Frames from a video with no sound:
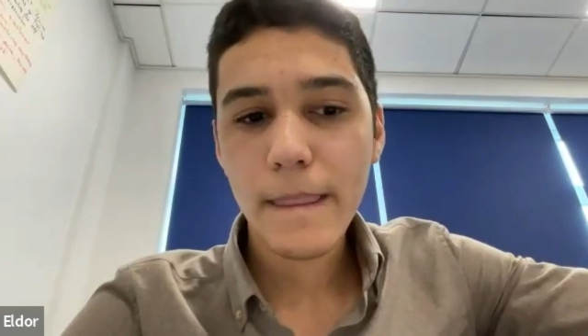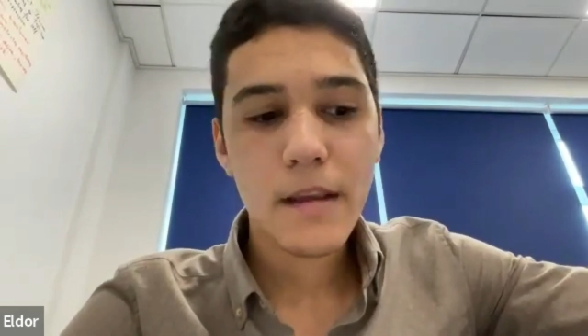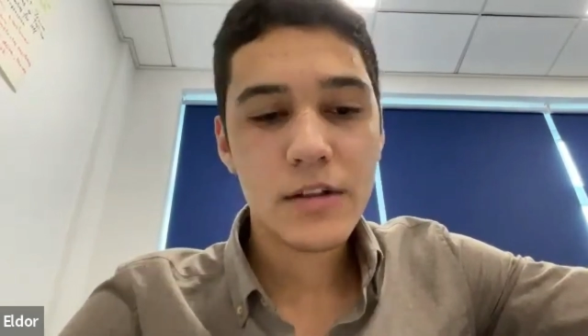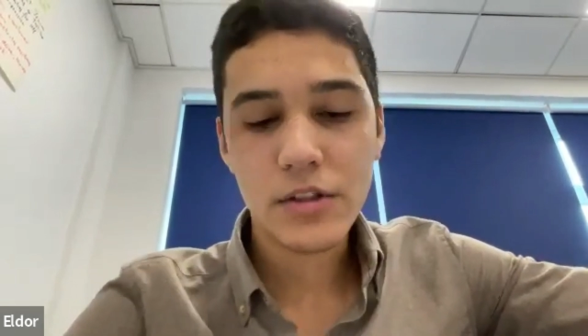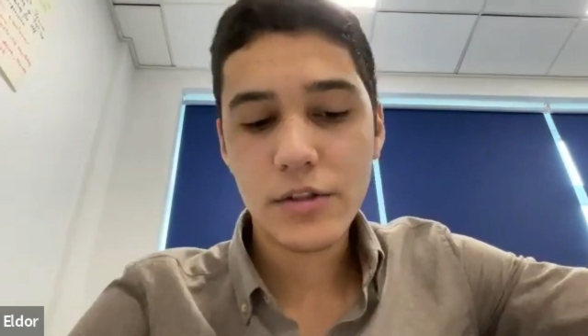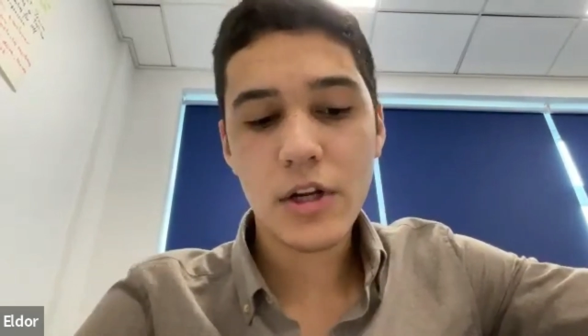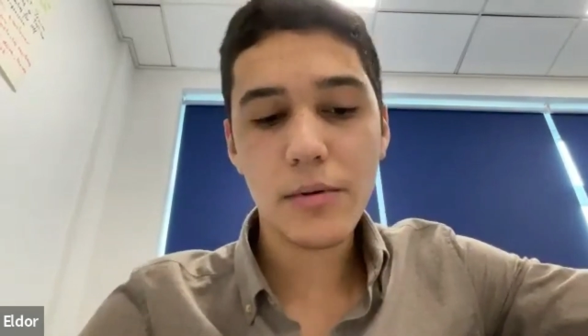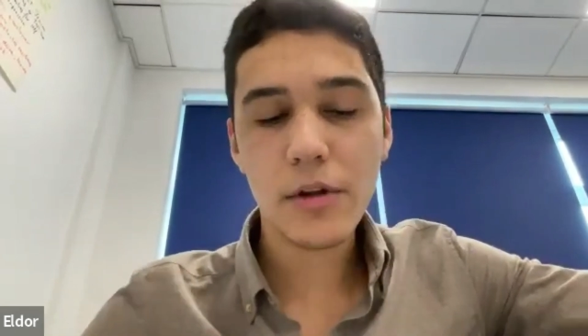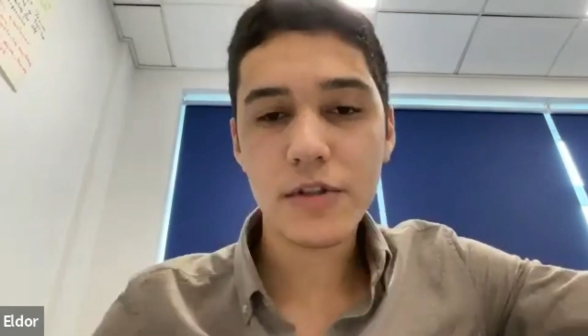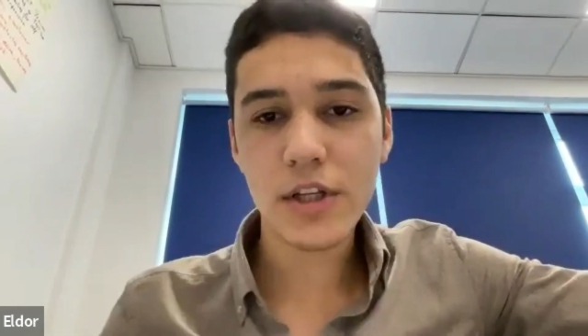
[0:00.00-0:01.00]
There are a
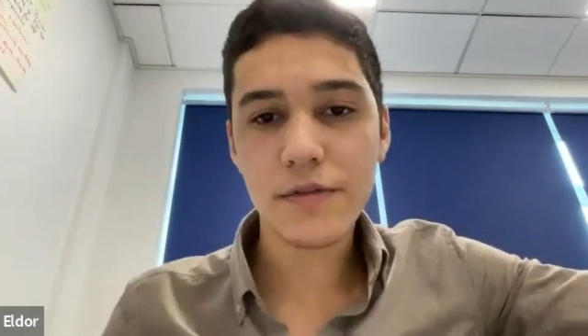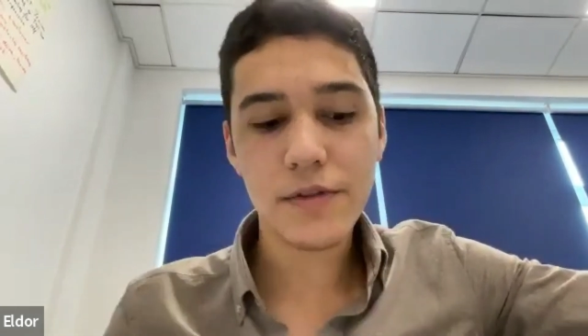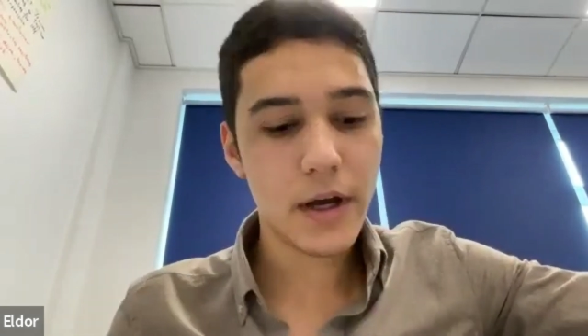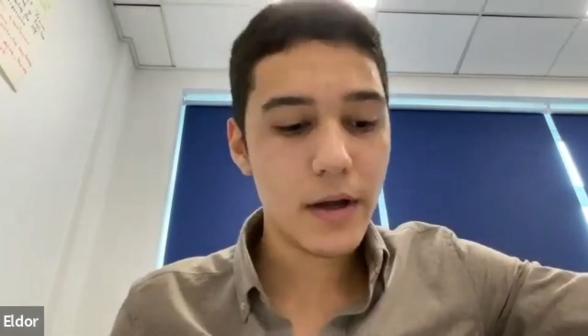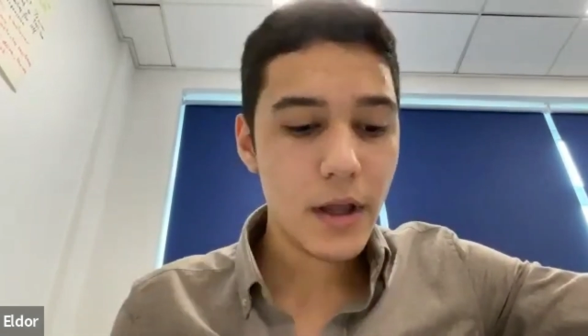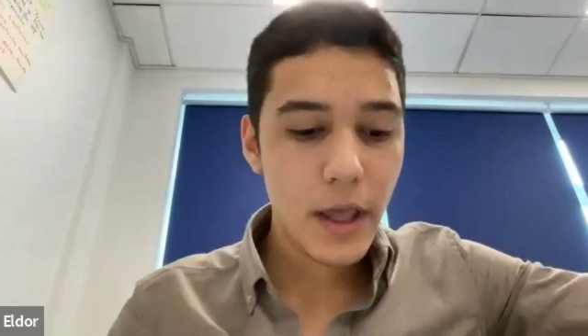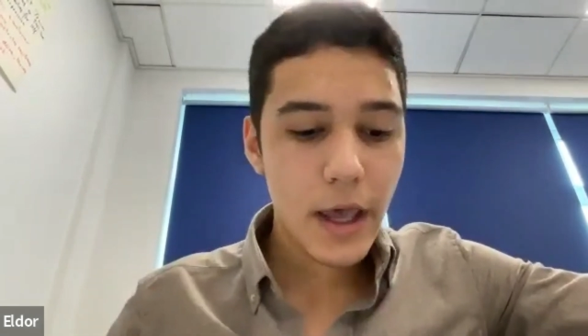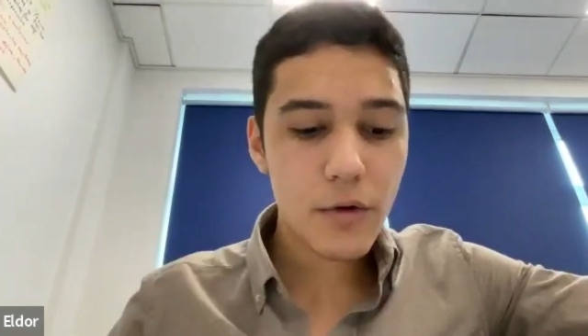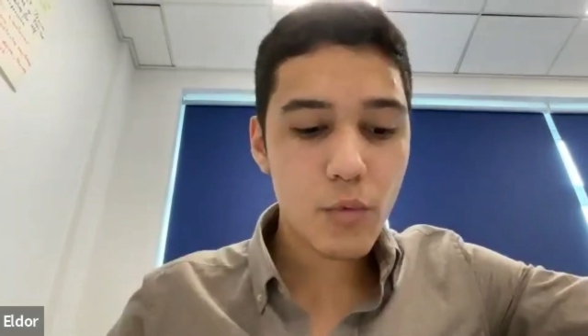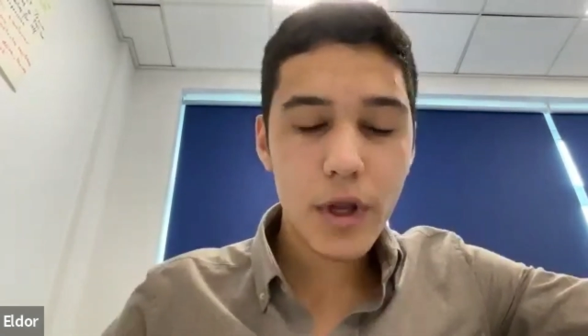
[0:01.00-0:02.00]
couple of stages there.
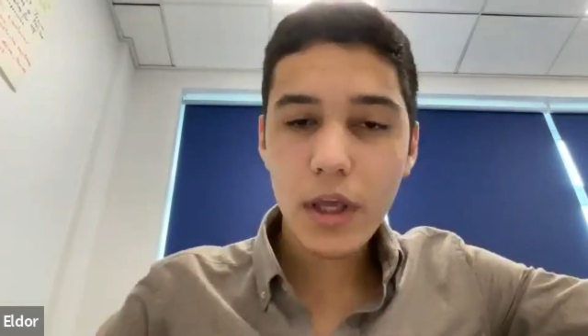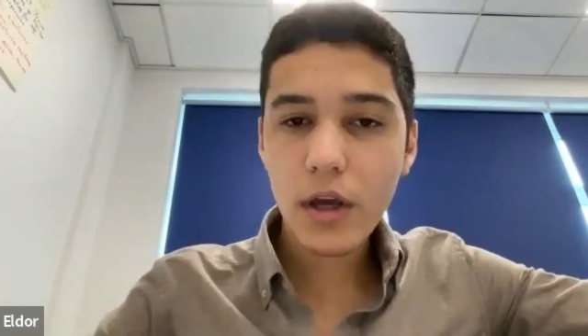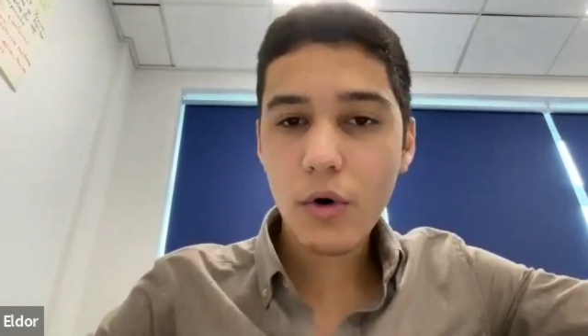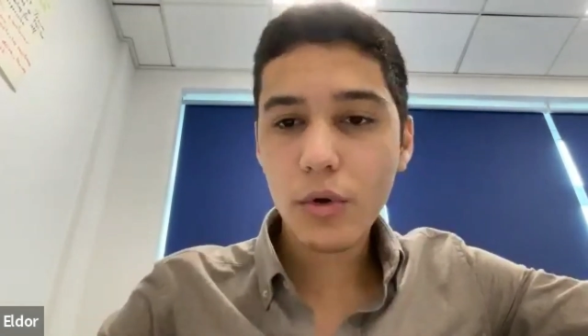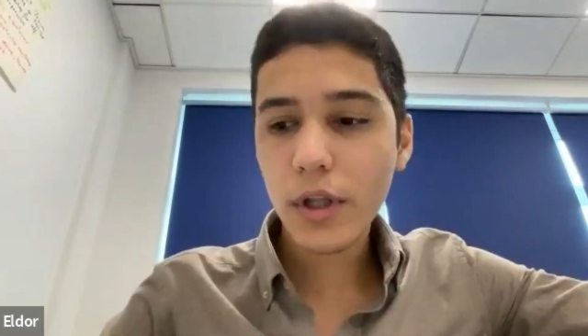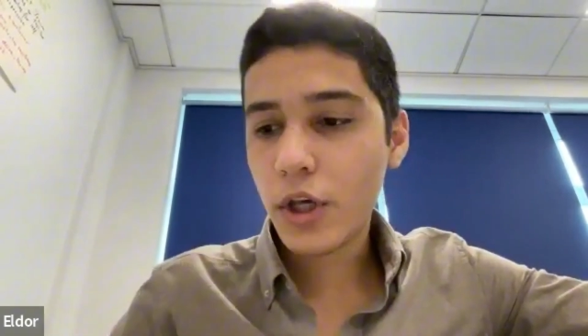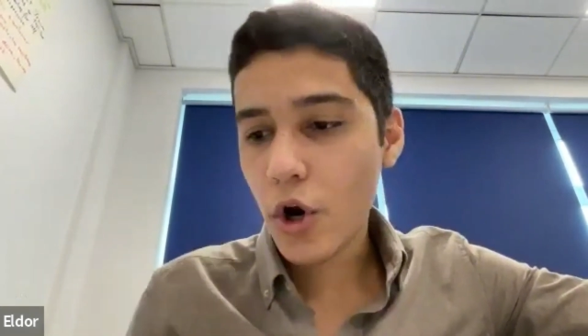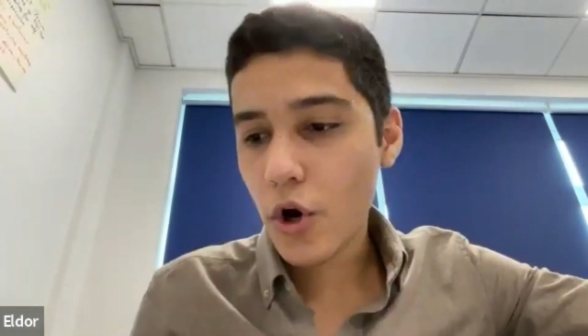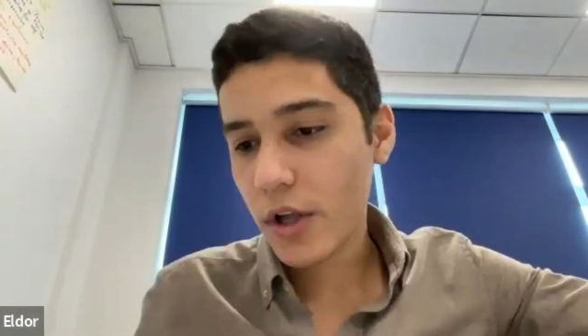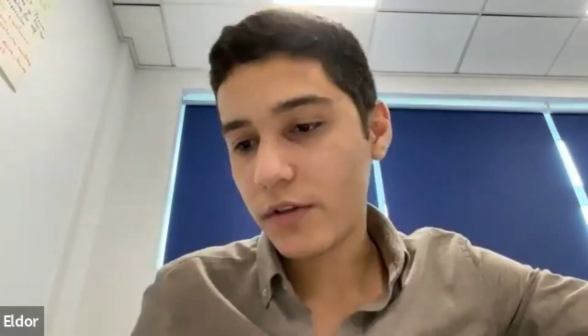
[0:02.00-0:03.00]
And we only
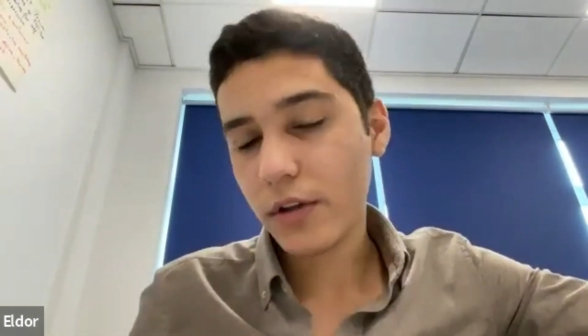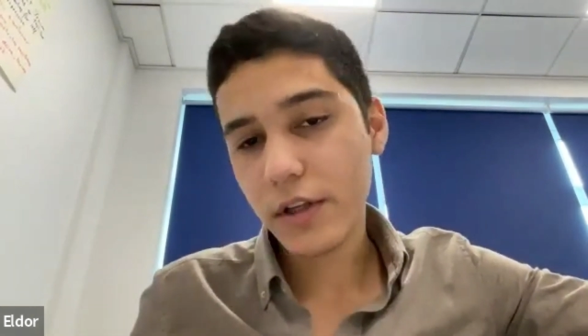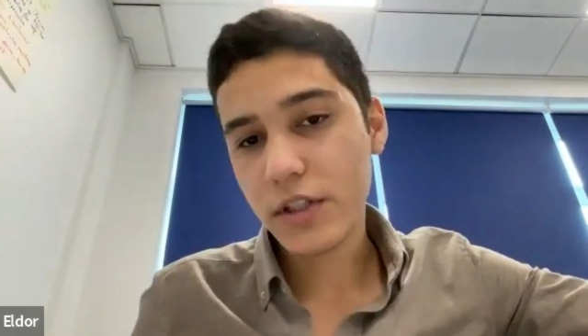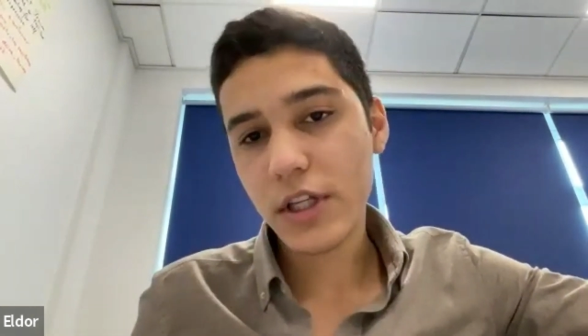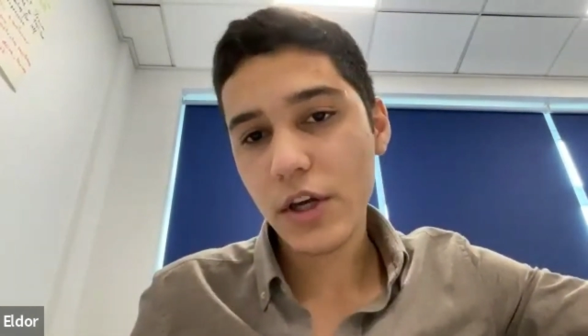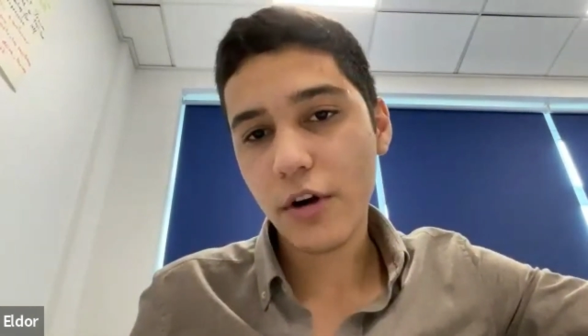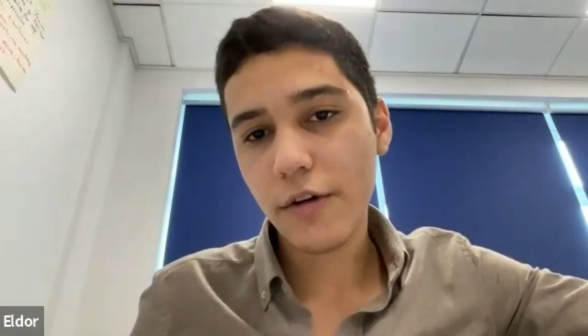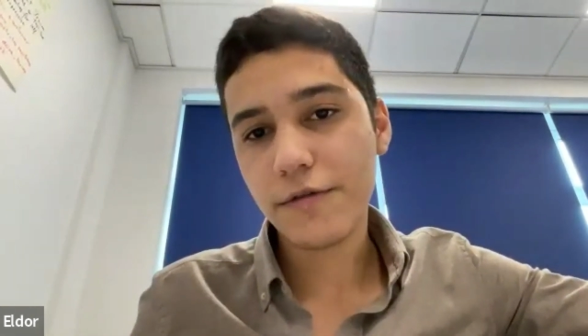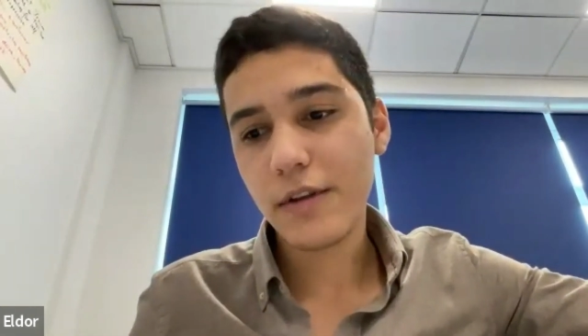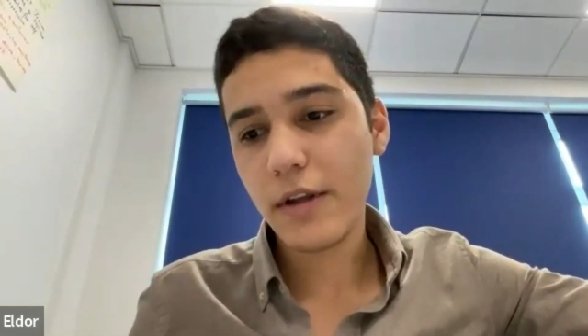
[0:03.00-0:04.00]
go until the stage of